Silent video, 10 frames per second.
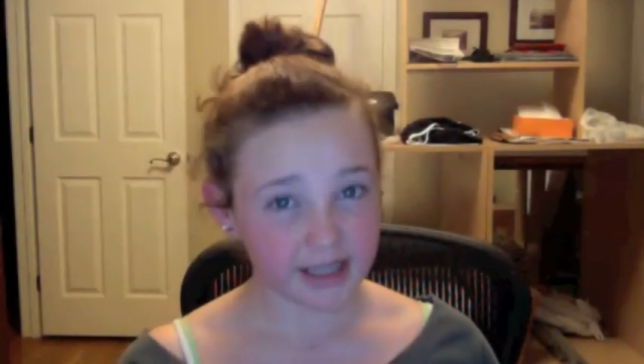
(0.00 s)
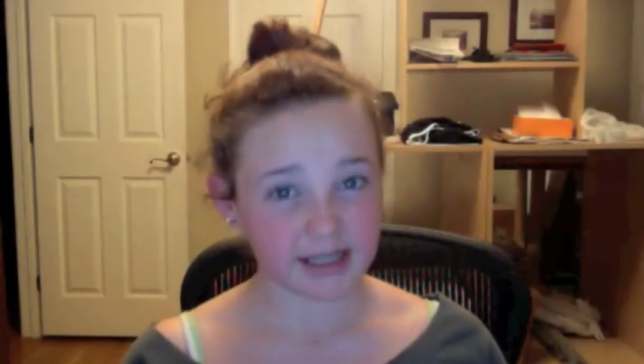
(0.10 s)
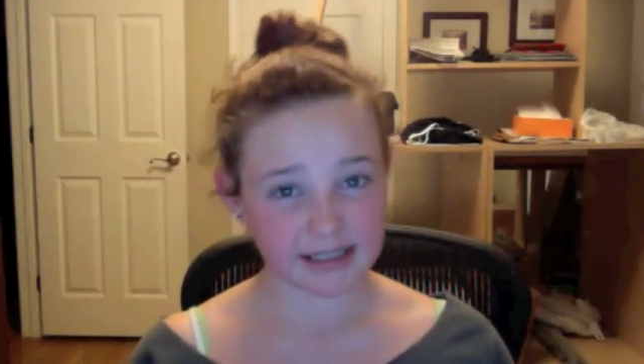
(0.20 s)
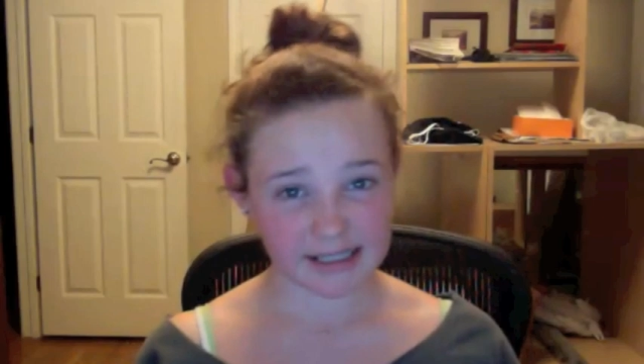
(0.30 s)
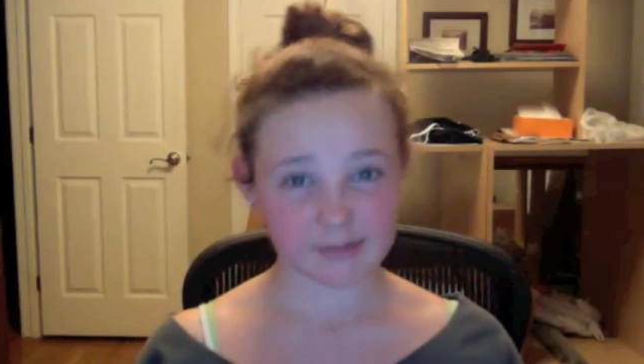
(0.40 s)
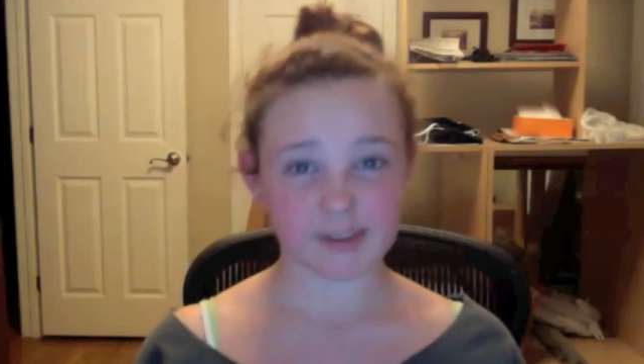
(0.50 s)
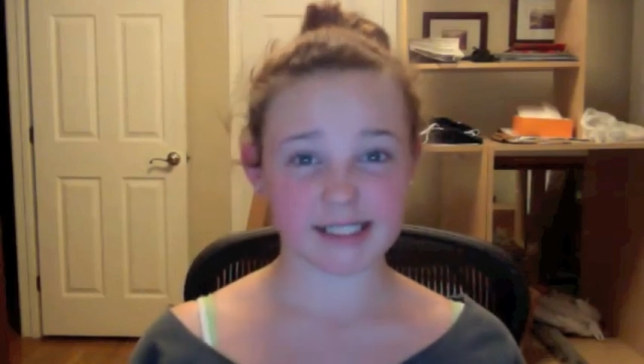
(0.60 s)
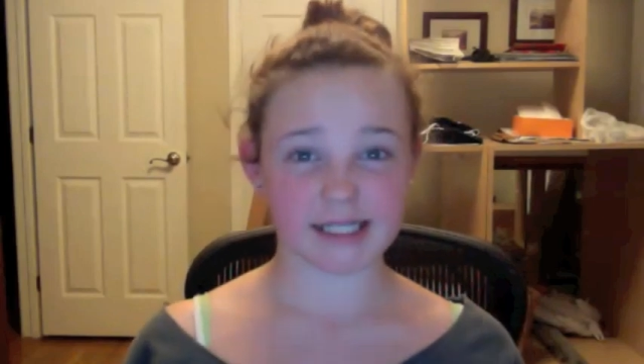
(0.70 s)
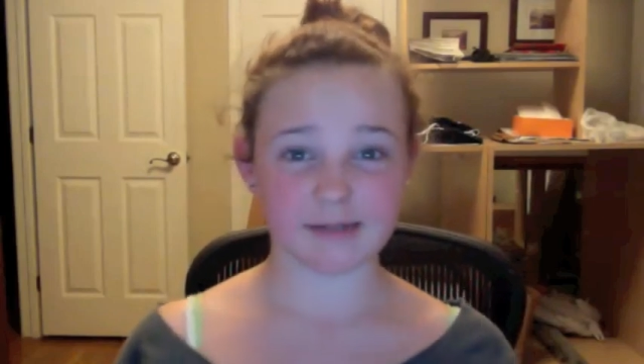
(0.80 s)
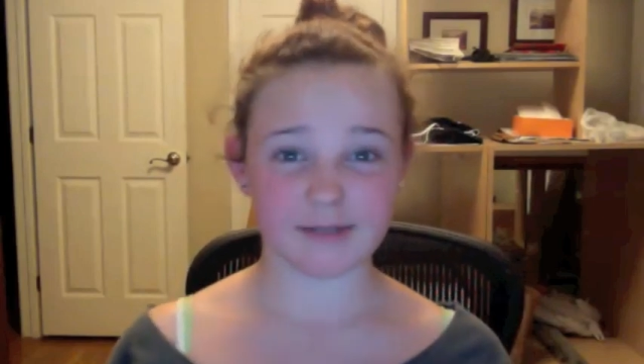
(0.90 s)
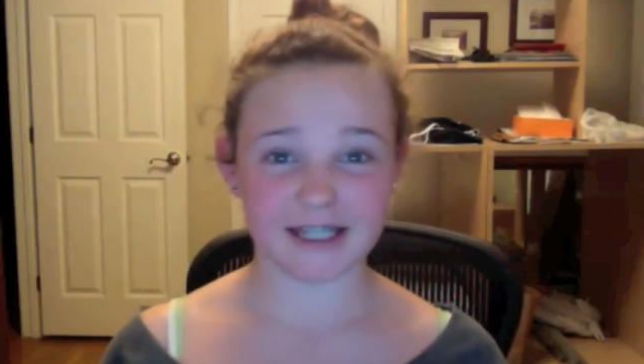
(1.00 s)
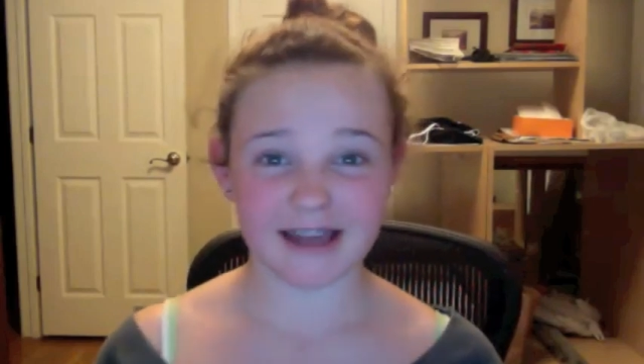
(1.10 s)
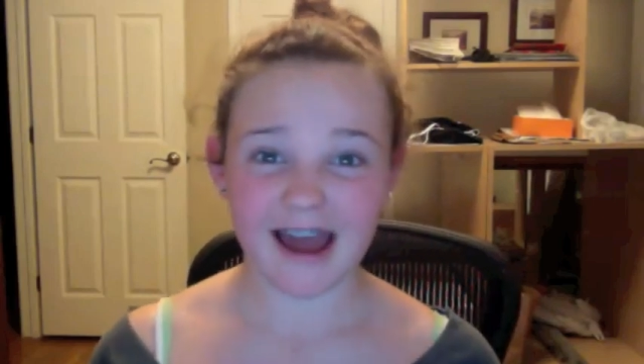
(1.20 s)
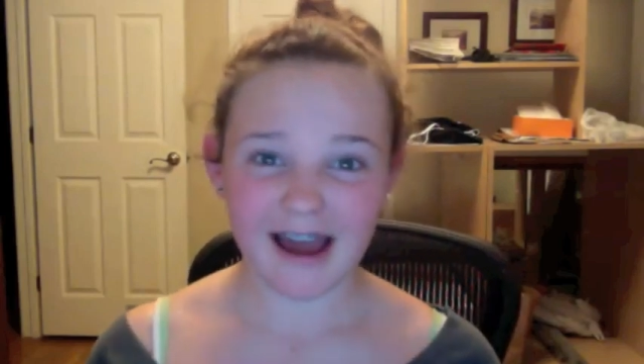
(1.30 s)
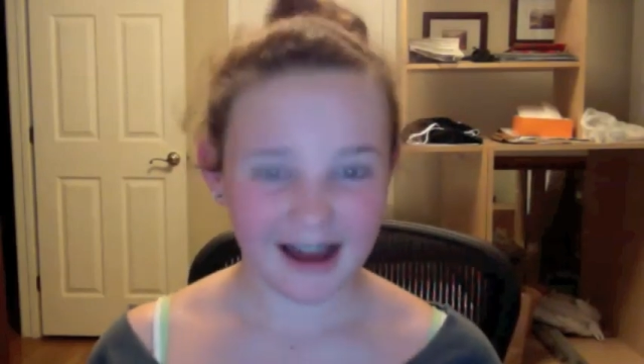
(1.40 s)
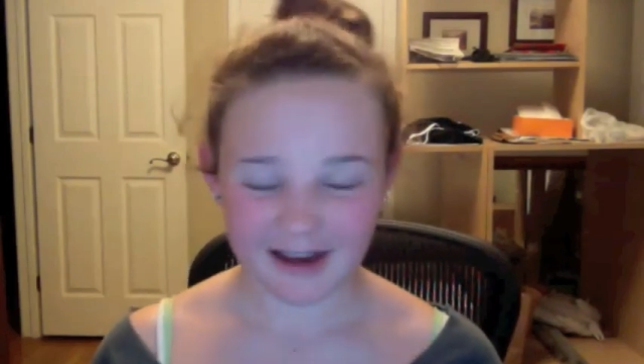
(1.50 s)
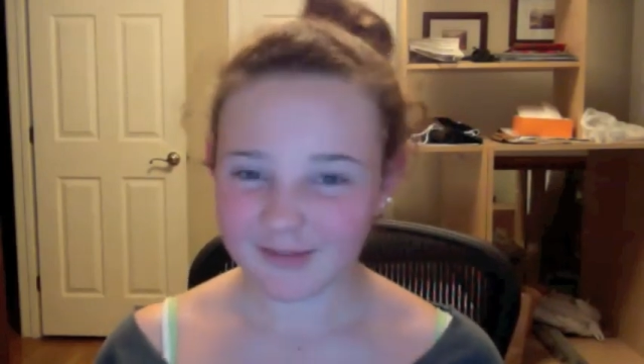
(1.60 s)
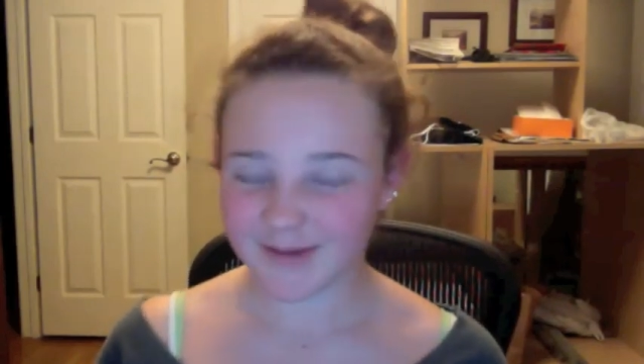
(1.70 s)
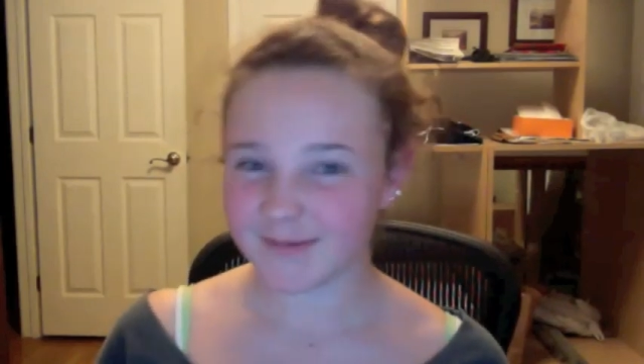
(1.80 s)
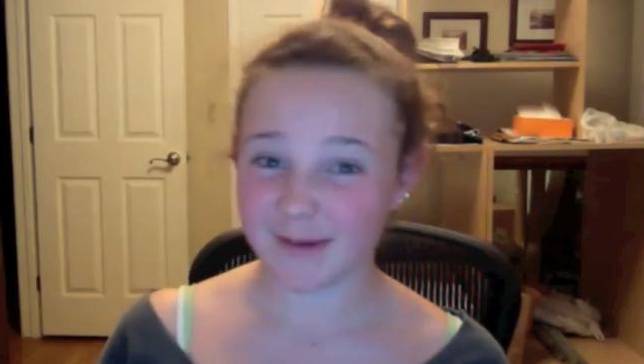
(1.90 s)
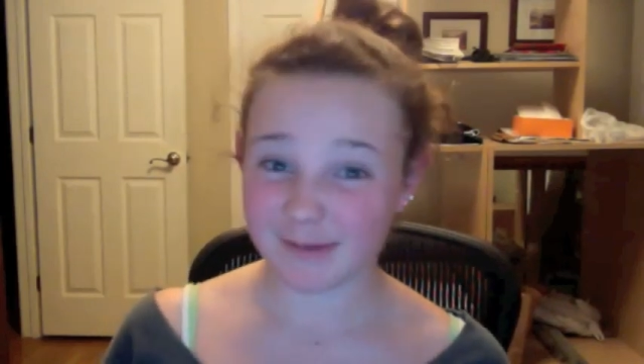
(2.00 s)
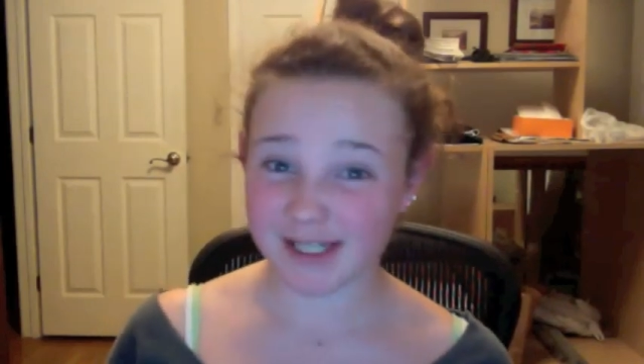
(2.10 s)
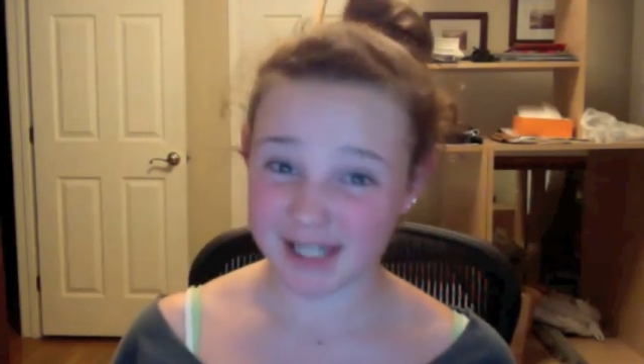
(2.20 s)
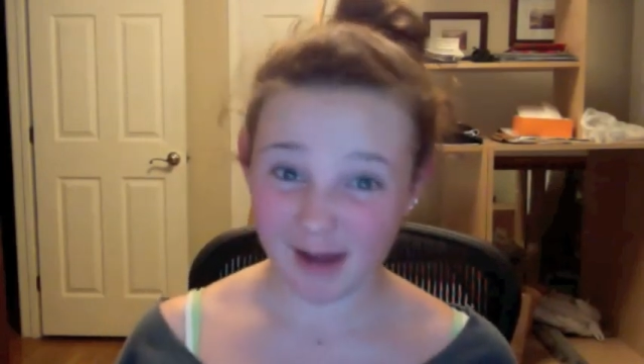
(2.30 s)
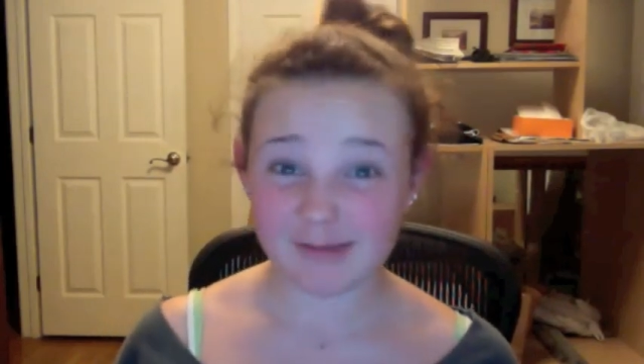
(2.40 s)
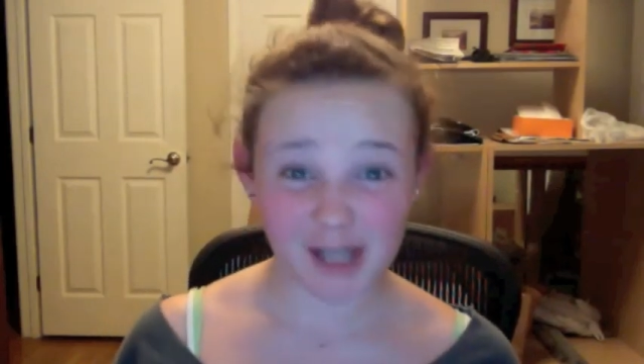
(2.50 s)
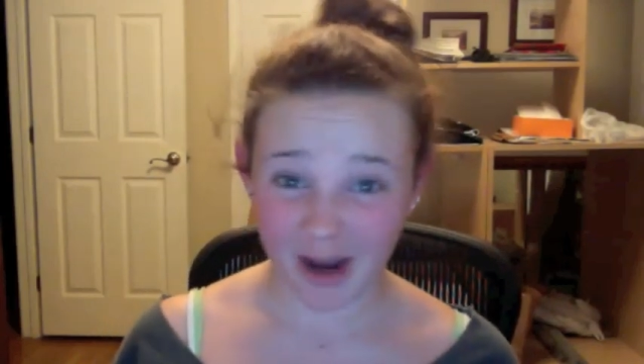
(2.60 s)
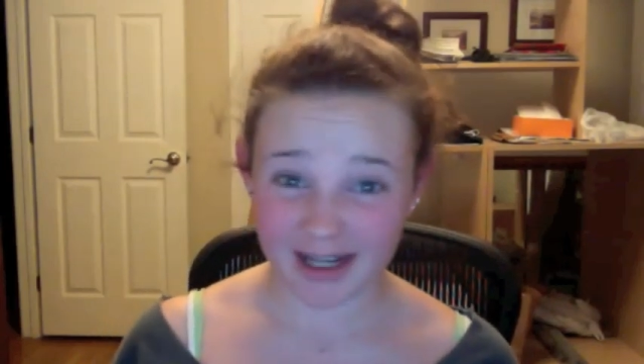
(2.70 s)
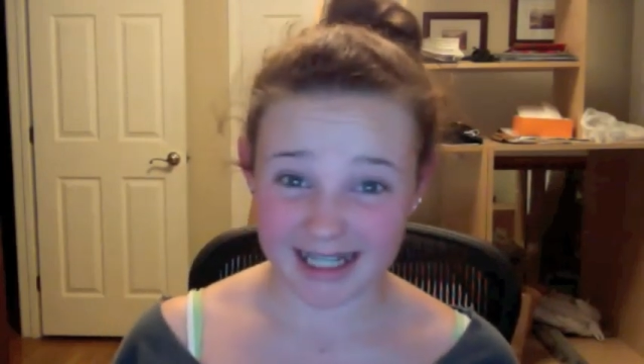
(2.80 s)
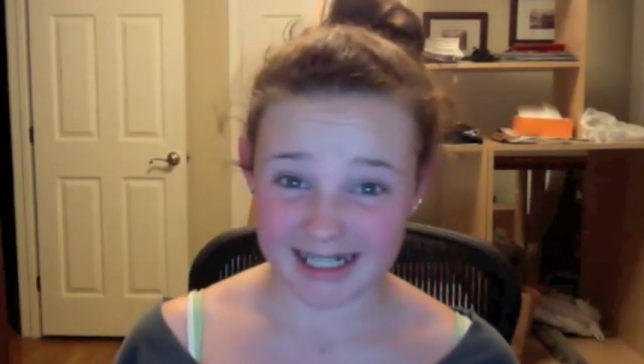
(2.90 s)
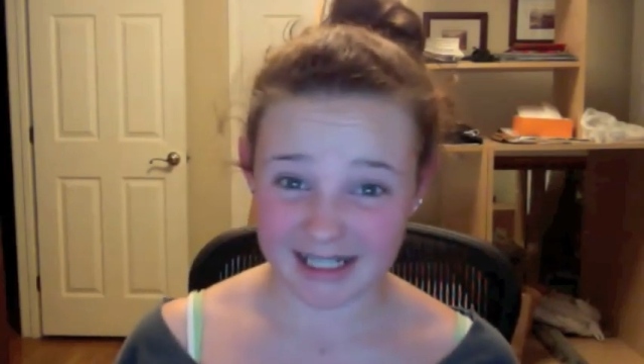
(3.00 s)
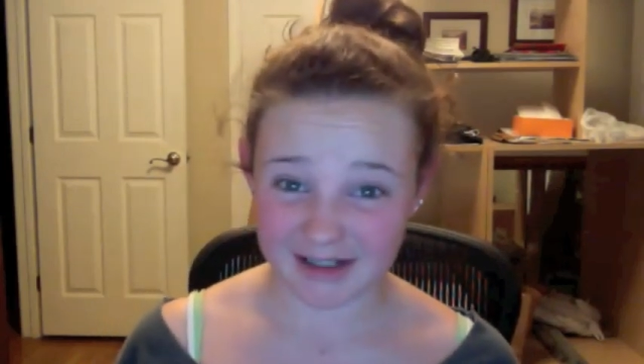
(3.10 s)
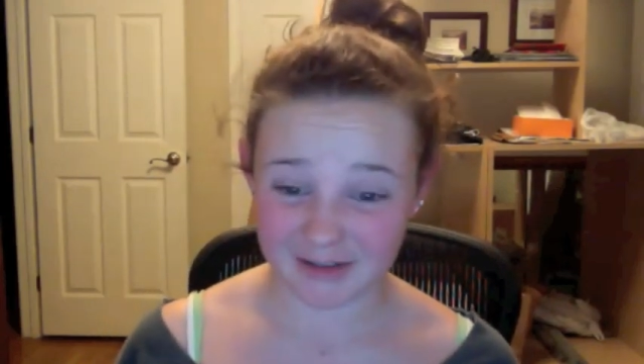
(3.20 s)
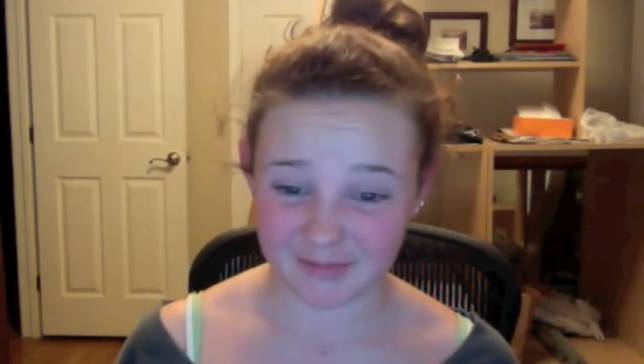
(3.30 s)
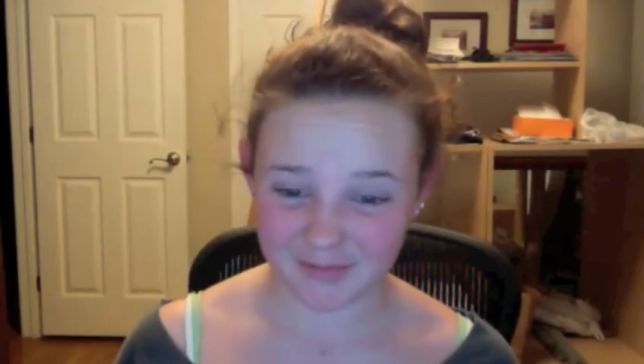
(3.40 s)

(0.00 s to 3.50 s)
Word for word: and this one is going to be how to make people stop talking to you.